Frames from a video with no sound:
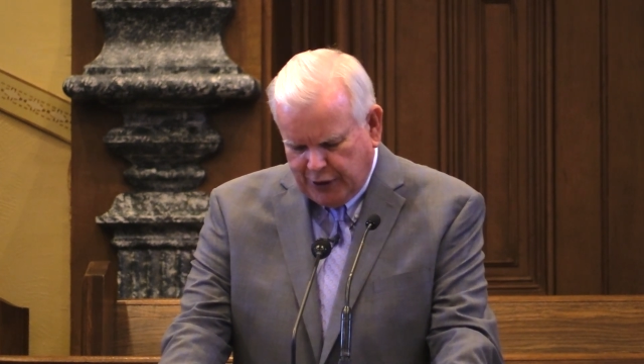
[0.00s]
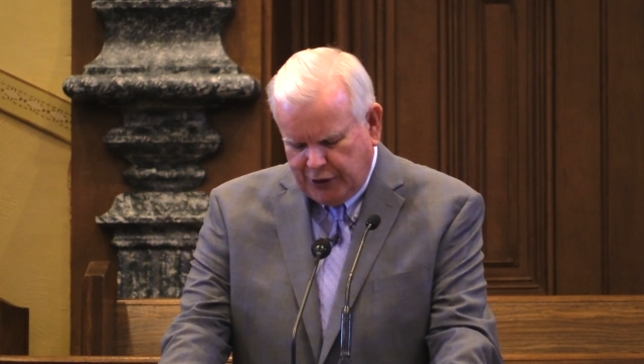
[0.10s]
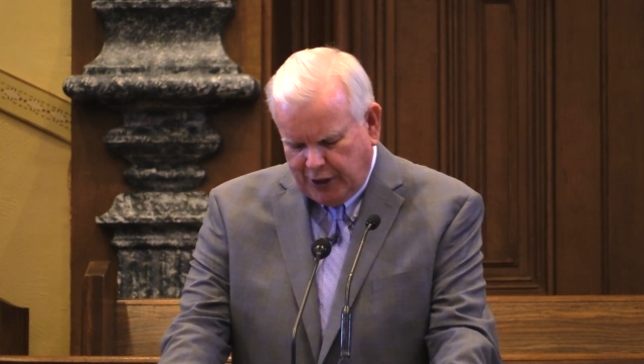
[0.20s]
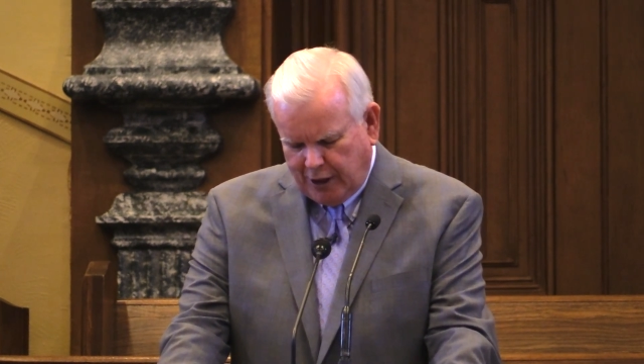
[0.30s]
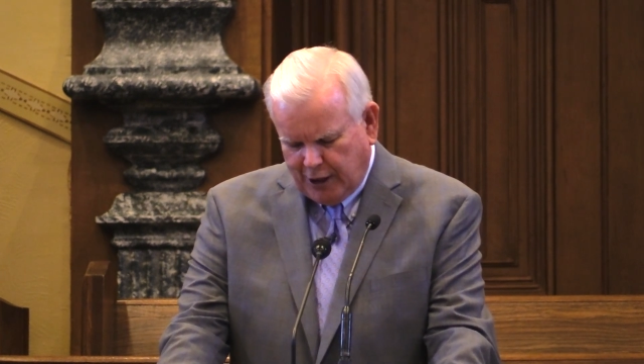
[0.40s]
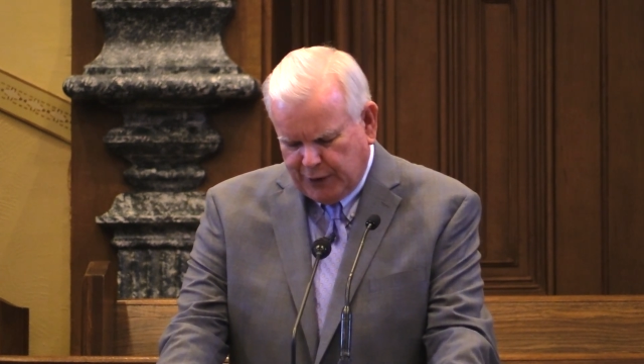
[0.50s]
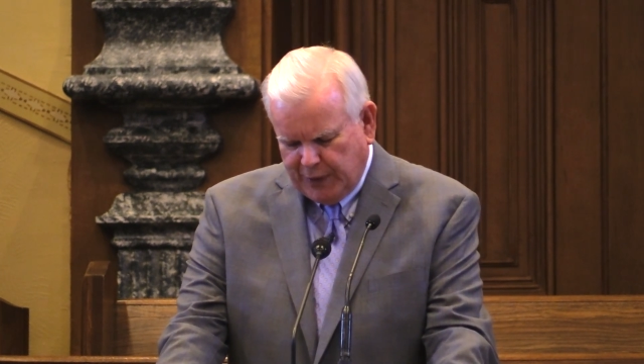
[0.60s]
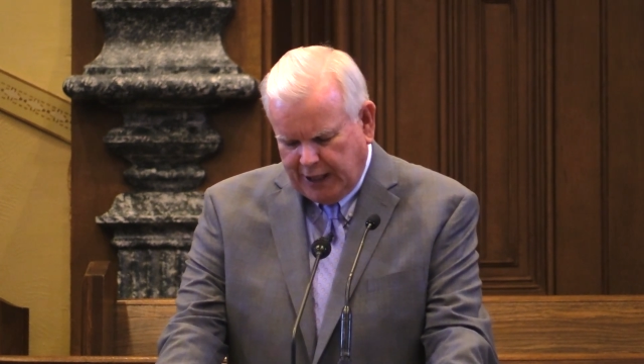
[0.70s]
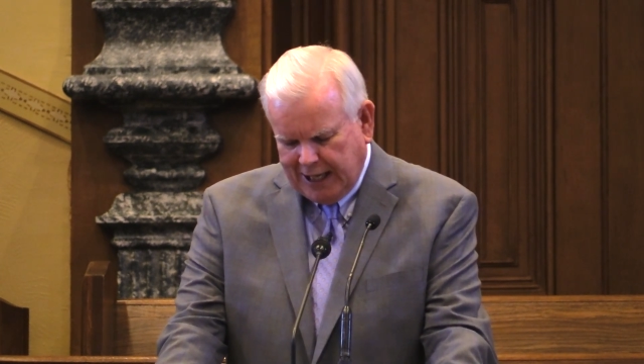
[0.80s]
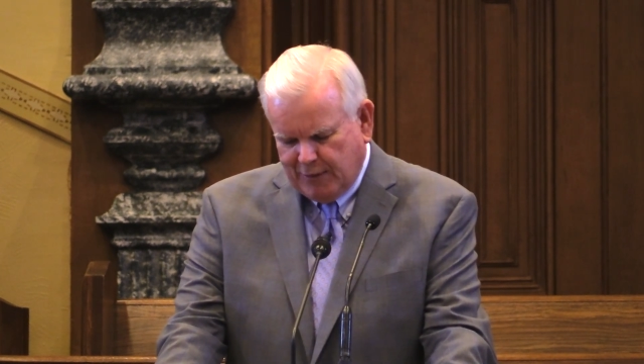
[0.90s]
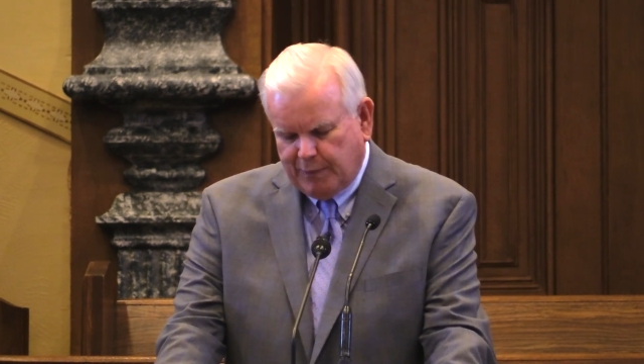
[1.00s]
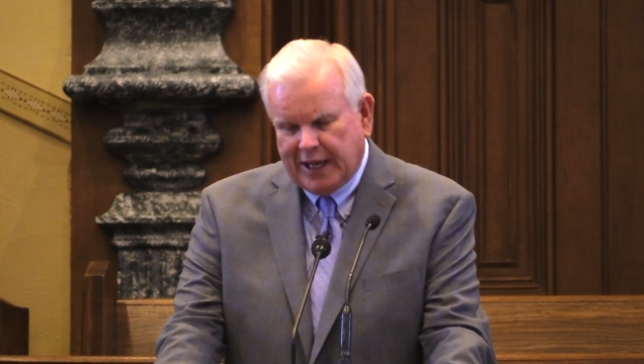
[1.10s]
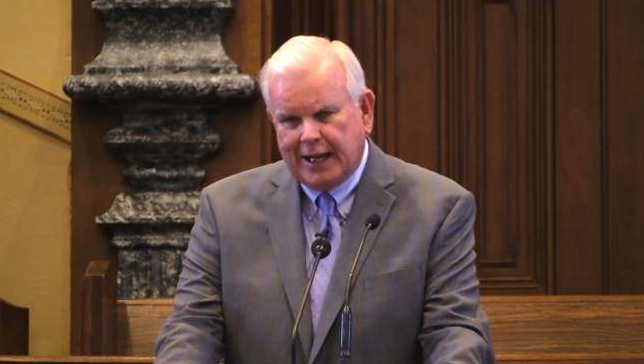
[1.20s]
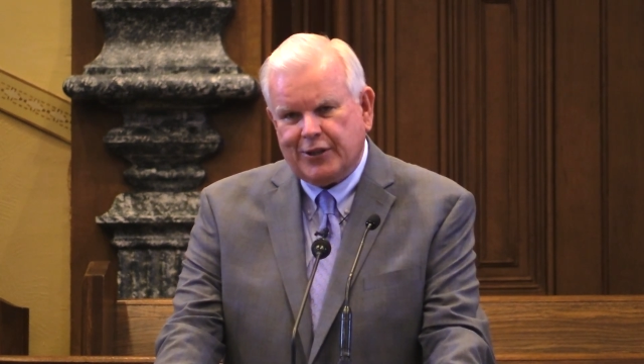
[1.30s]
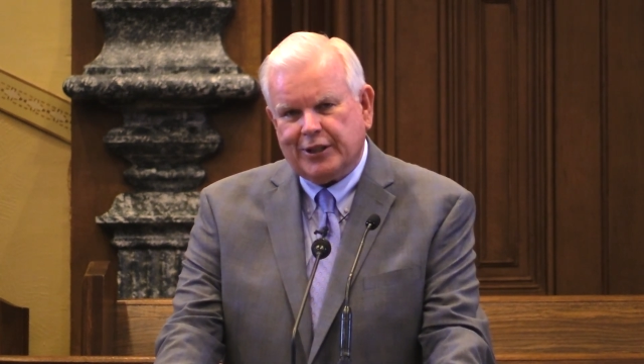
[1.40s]
and journals became a
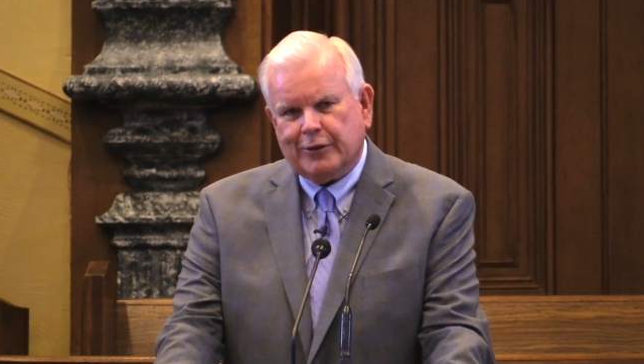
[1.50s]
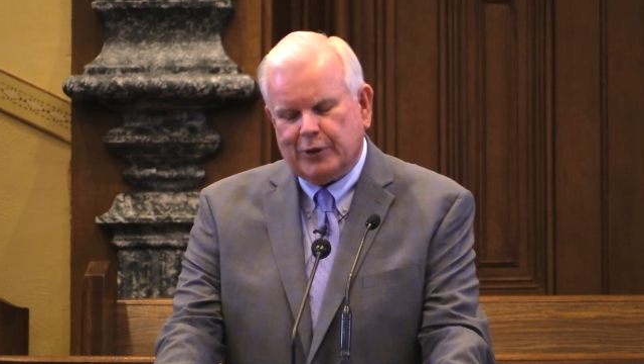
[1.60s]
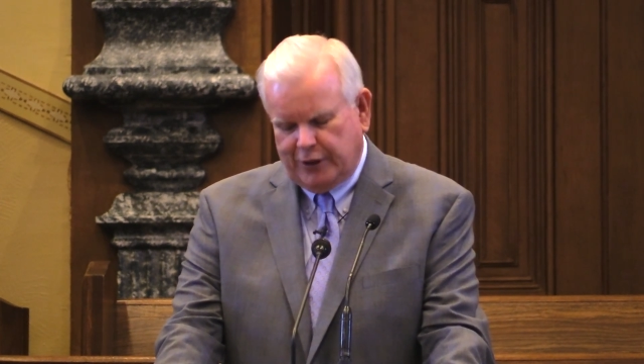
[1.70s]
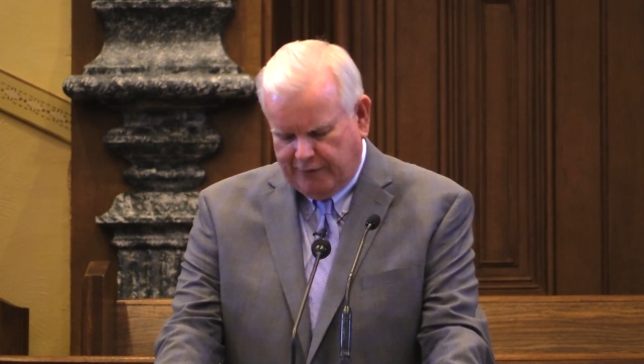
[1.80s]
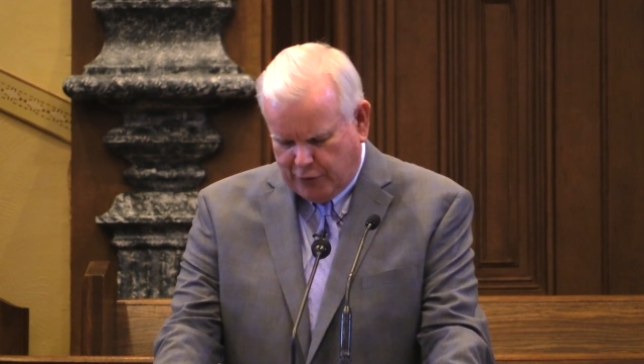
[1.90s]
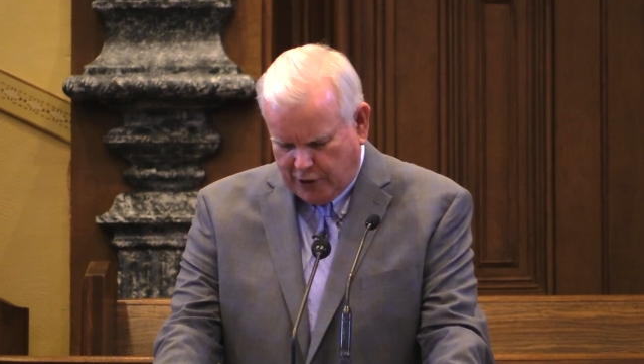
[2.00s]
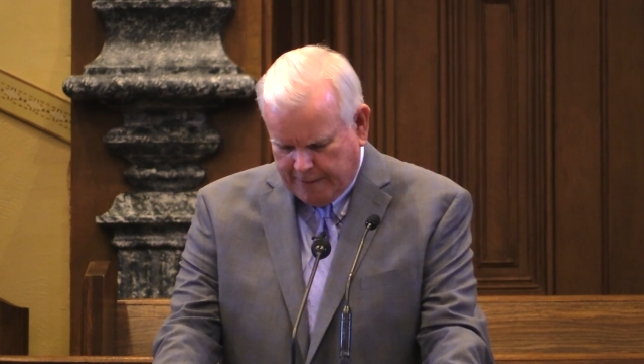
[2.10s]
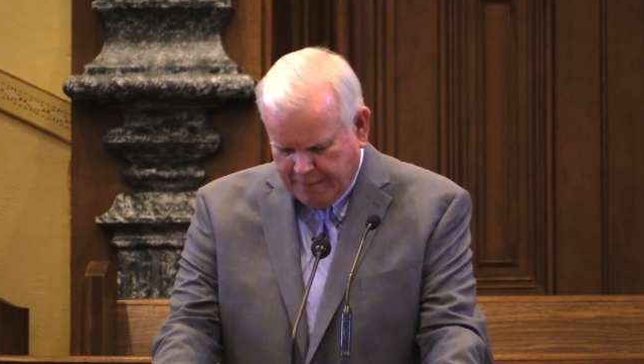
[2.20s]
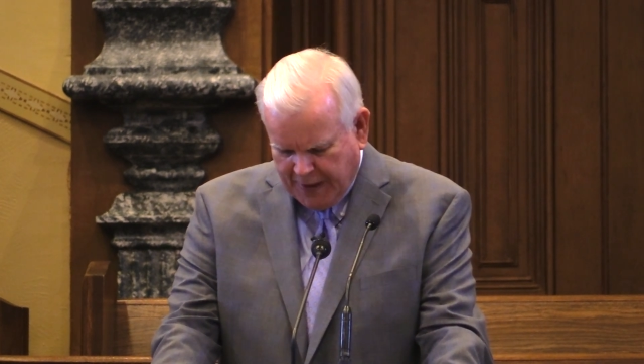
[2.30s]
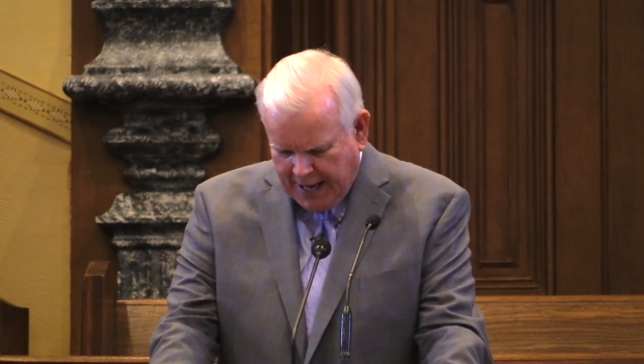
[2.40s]
passion, which for